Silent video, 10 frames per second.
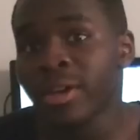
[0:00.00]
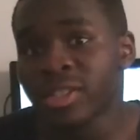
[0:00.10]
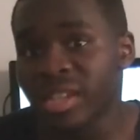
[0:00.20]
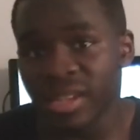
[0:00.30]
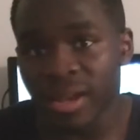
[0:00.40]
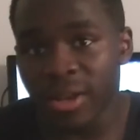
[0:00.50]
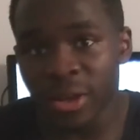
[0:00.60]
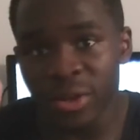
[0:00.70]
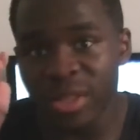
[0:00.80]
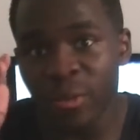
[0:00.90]
So, uh,
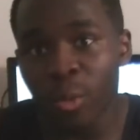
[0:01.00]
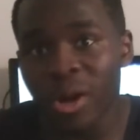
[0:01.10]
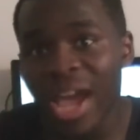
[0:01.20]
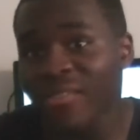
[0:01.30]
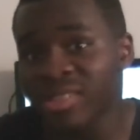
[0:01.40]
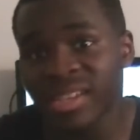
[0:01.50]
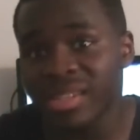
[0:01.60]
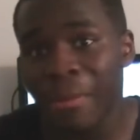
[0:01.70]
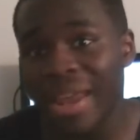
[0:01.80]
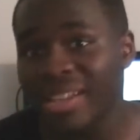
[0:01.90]
we're going to have
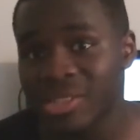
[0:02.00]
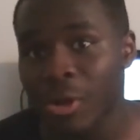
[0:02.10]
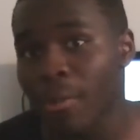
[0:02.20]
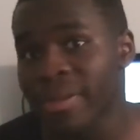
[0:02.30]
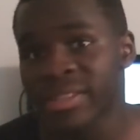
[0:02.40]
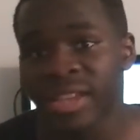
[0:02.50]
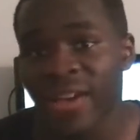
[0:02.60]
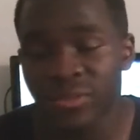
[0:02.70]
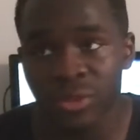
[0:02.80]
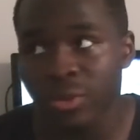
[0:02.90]
six main installments
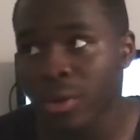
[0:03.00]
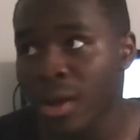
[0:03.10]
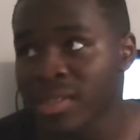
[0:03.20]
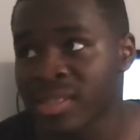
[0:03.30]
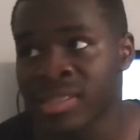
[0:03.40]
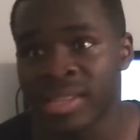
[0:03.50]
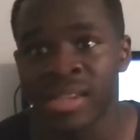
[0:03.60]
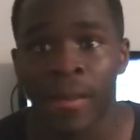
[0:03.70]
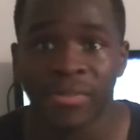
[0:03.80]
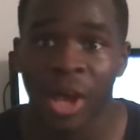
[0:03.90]
after uh, 6
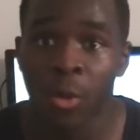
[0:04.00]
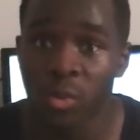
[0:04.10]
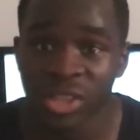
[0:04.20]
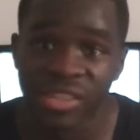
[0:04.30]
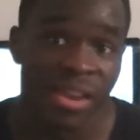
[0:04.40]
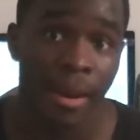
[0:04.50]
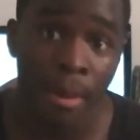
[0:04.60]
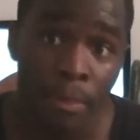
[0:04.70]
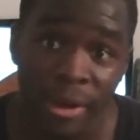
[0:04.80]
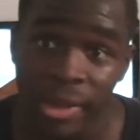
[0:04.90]
comes out, which is
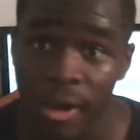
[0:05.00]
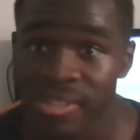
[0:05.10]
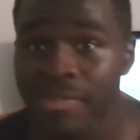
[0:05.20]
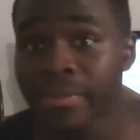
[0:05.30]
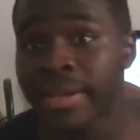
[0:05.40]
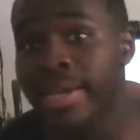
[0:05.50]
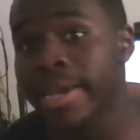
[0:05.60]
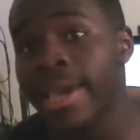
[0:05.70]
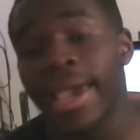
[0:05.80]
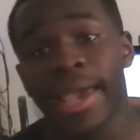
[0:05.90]
pretty awesome.
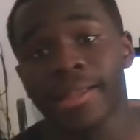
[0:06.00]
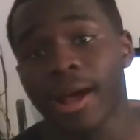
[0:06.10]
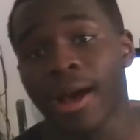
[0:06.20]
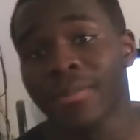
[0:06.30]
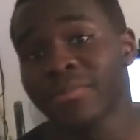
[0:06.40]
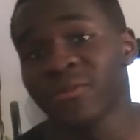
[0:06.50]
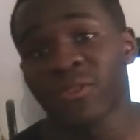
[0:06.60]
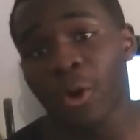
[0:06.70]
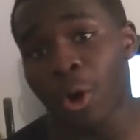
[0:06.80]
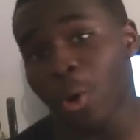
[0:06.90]
And um,
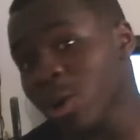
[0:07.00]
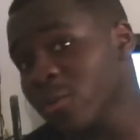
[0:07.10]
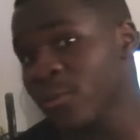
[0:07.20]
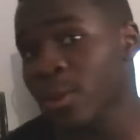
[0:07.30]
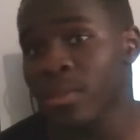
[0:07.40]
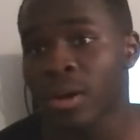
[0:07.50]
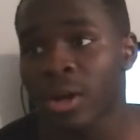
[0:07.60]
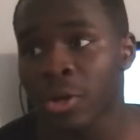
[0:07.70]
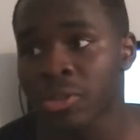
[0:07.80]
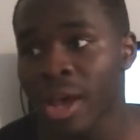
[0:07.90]
according from
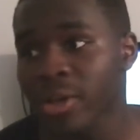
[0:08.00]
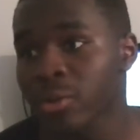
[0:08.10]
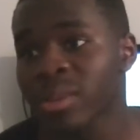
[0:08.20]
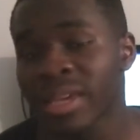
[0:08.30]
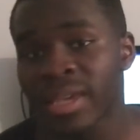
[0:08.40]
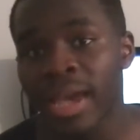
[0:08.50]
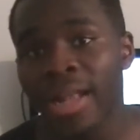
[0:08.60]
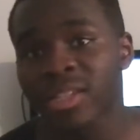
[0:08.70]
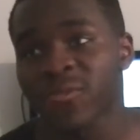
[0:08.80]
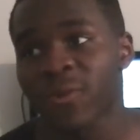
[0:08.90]
uh, Kotaku, they
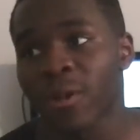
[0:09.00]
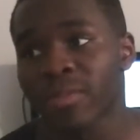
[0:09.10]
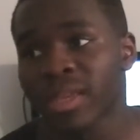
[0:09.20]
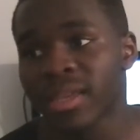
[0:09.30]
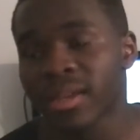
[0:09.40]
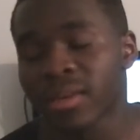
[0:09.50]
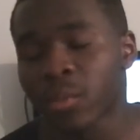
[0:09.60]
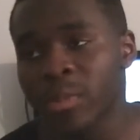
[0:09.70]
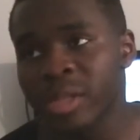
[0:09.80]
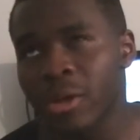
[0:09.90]
got this from the uh,
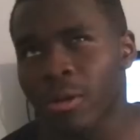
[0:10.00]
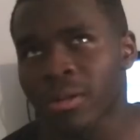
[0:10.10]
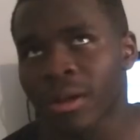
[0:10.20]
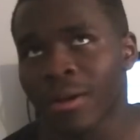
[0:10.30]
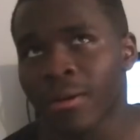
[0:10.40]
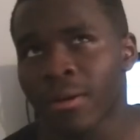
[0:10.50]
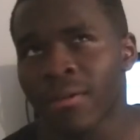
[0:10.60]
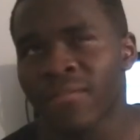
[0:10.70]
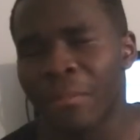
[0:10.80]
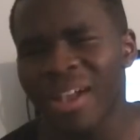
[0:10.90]
website called uh,
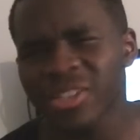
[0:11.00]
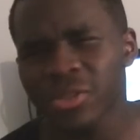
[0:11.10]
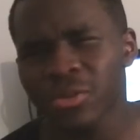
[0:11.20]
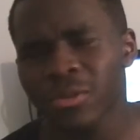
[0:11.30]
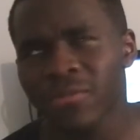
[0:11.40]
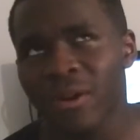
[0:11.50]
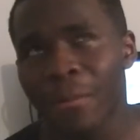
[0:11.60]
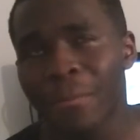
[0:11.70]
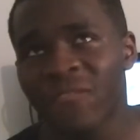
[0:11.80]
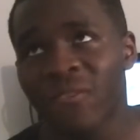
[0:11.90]
Famatsu?
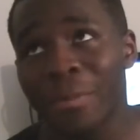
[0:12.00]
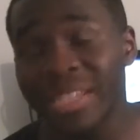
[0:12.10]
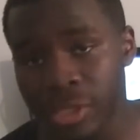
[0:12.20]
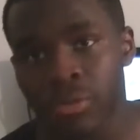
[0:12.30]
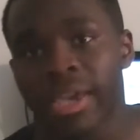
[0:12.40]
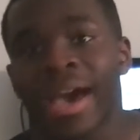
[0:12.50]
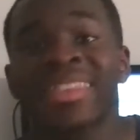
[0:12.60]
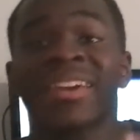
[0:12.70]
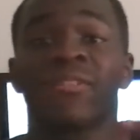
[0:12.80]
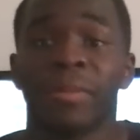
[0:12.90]
From Famitsu, yeah, I
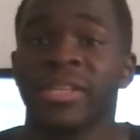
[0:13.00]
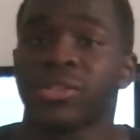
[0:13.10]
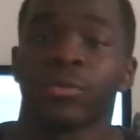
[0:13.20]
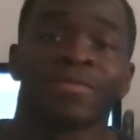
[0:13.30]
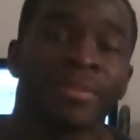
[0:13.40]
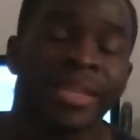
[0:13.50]
think Famitsu.